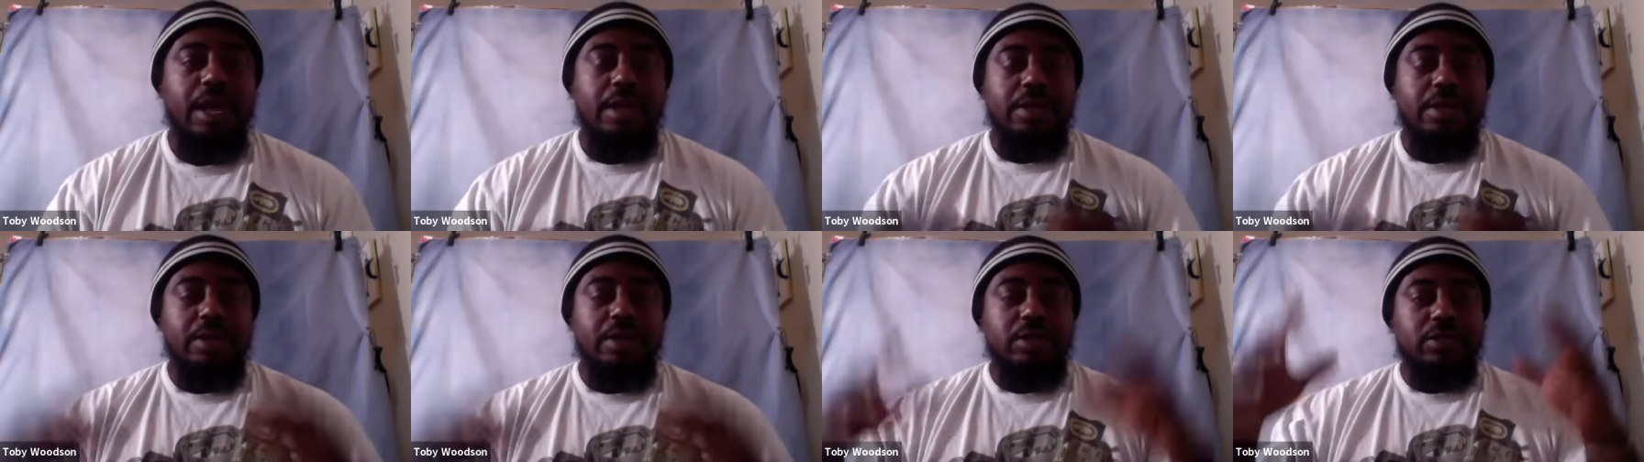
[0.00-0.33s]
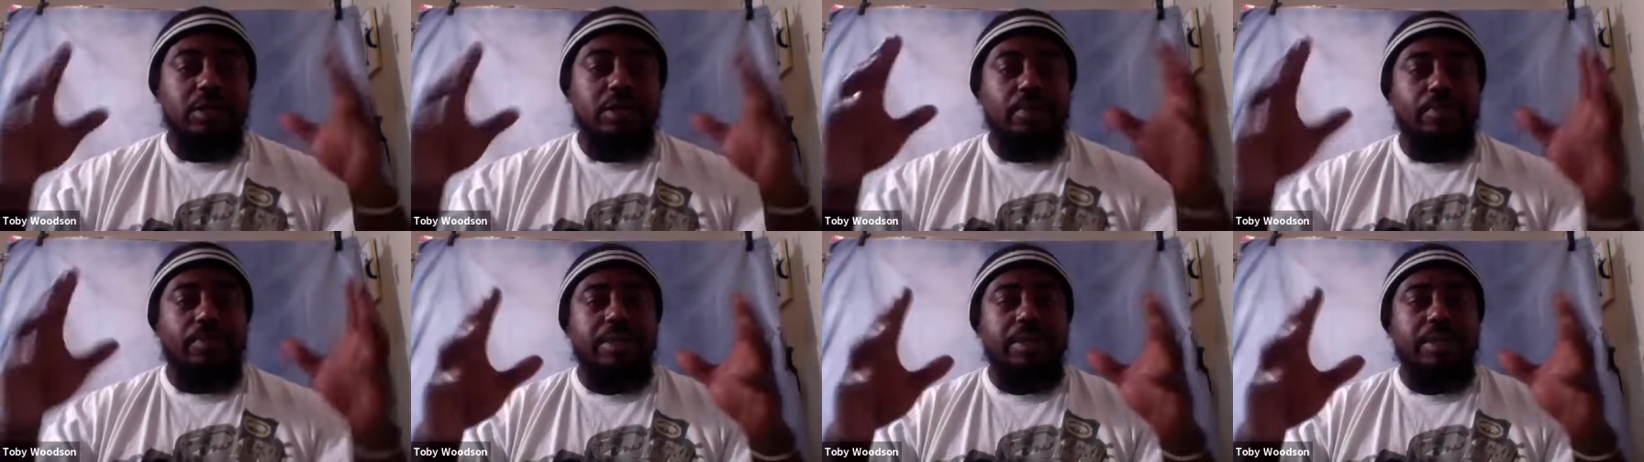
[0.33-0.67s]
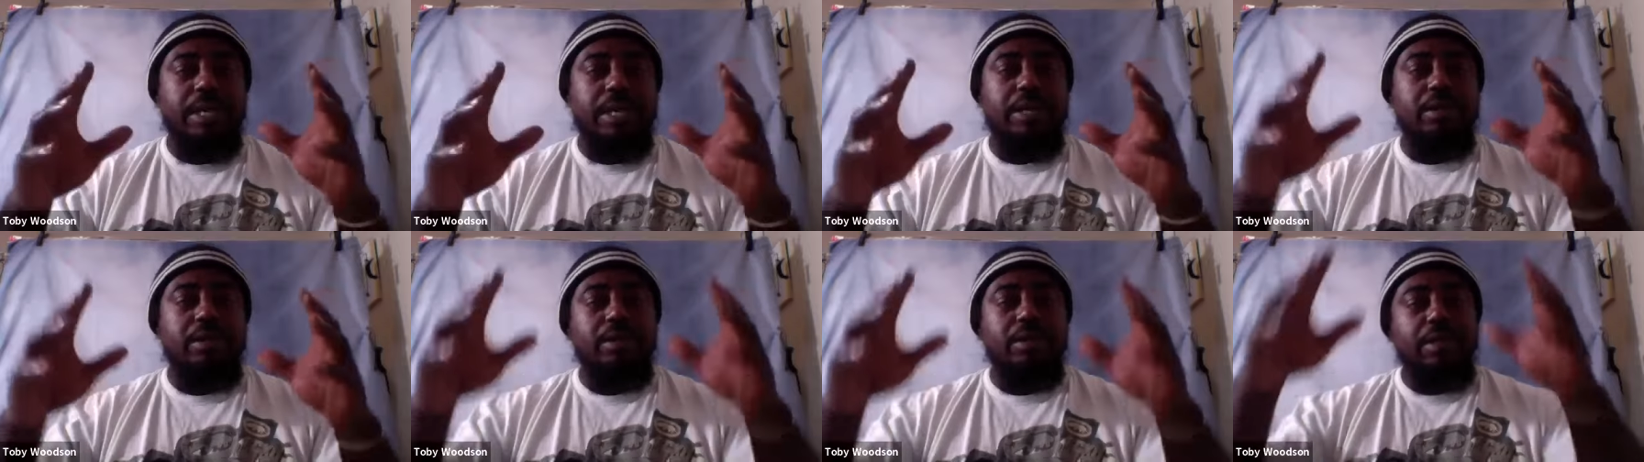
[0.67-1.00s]
There's a
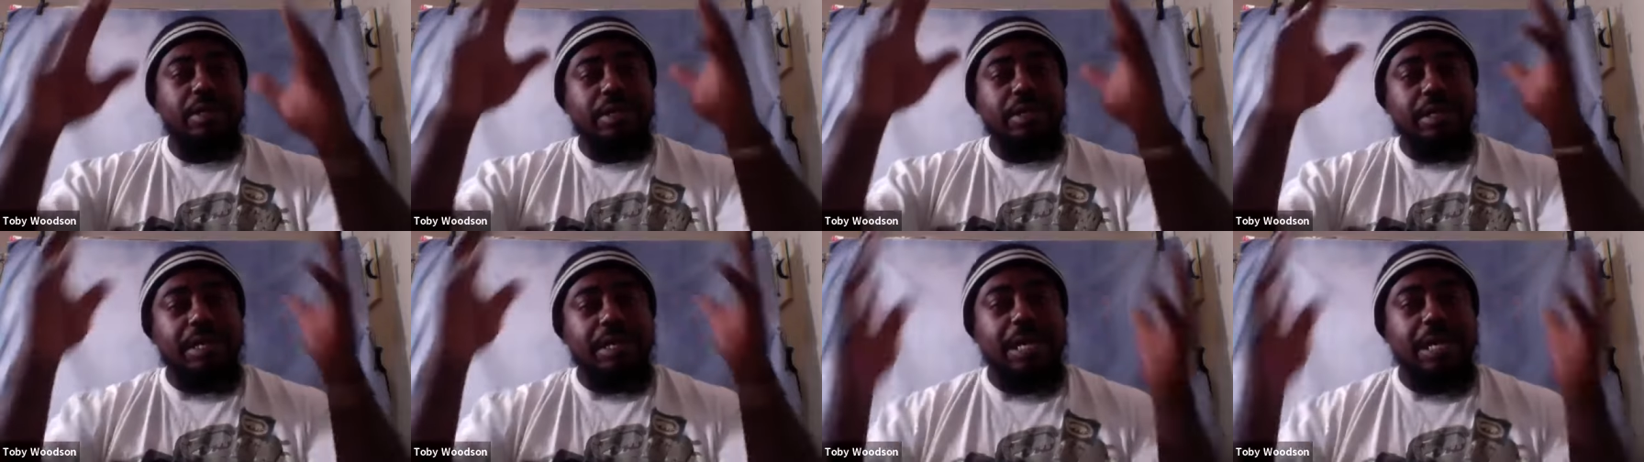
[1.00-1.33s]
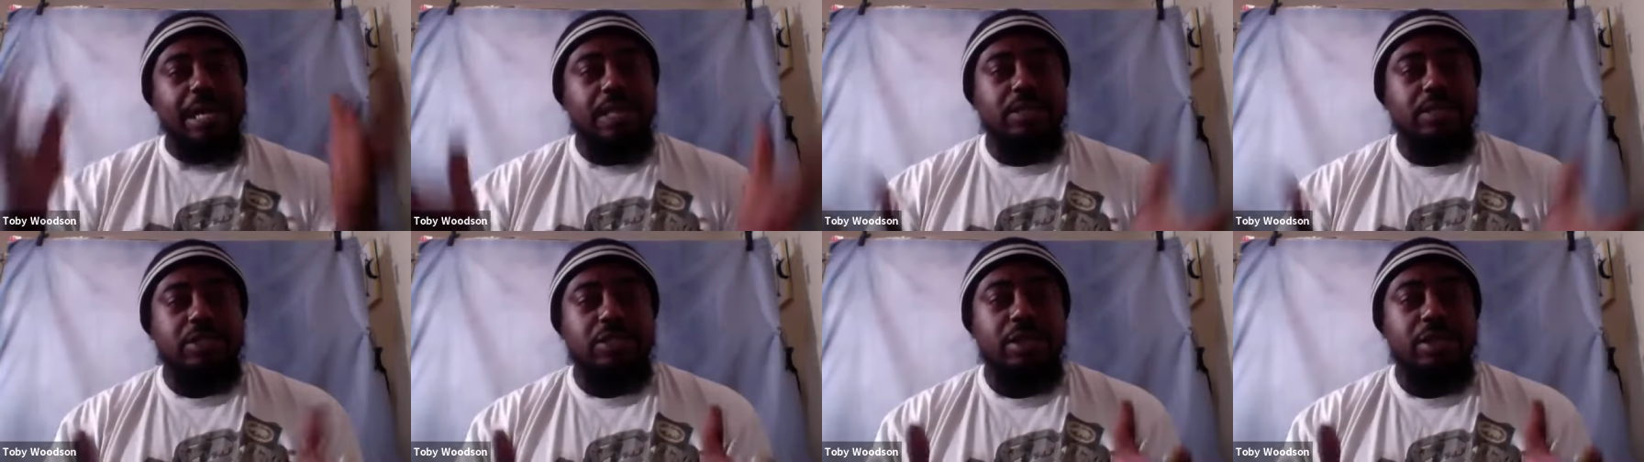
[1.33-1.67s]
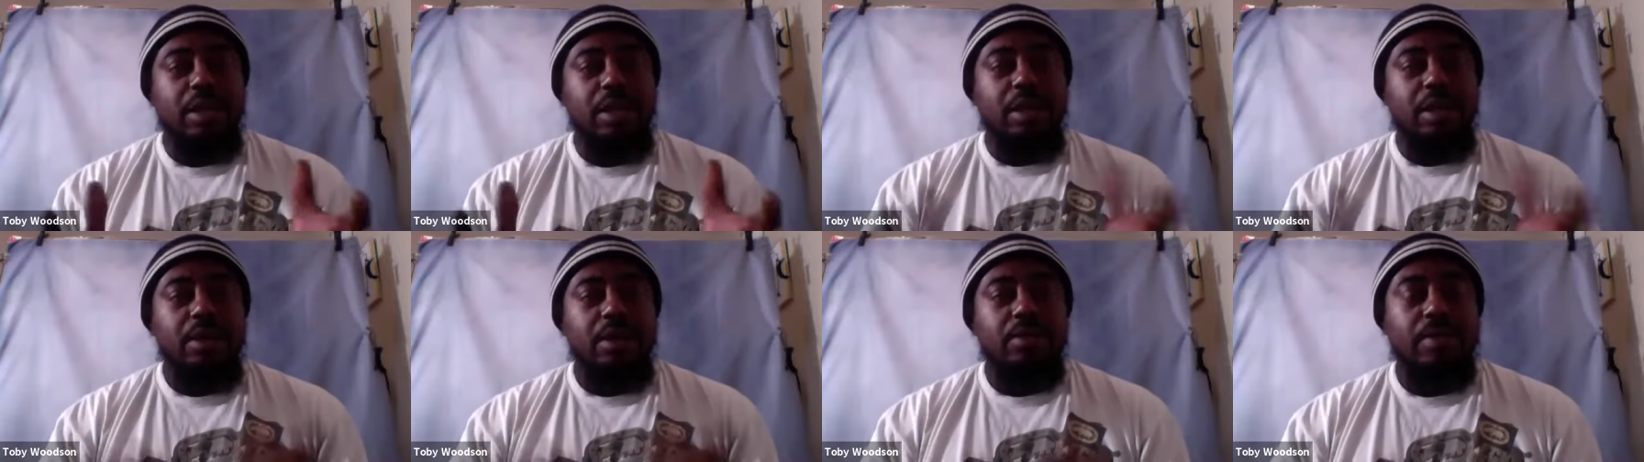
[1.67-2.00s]
particular niche,
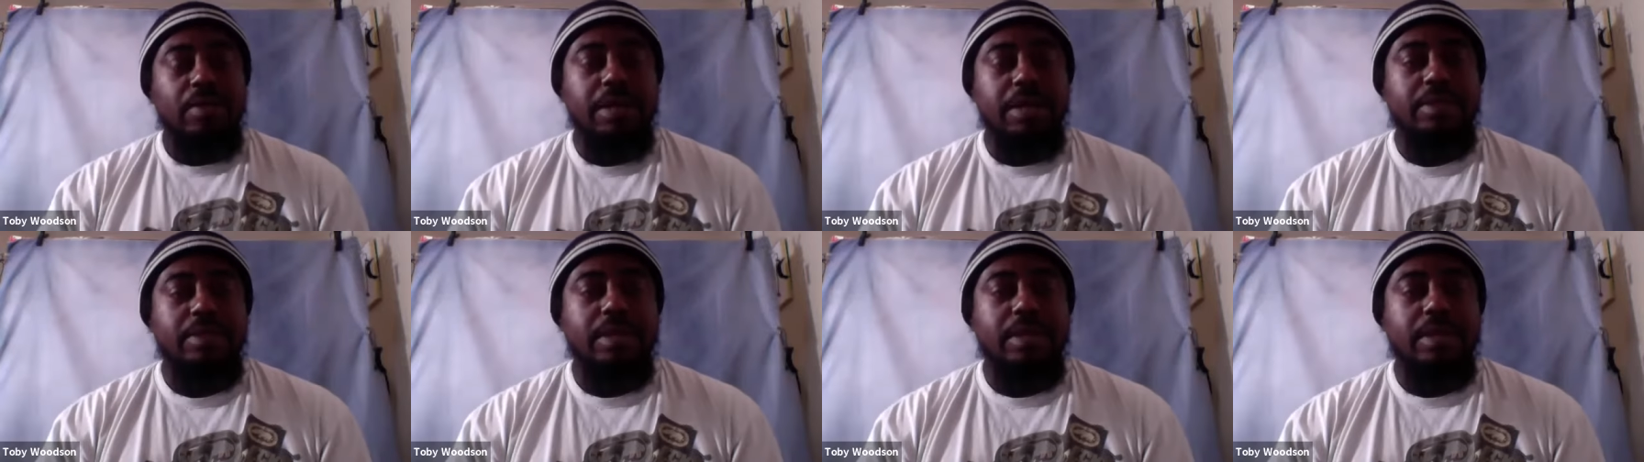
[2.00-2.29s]
right,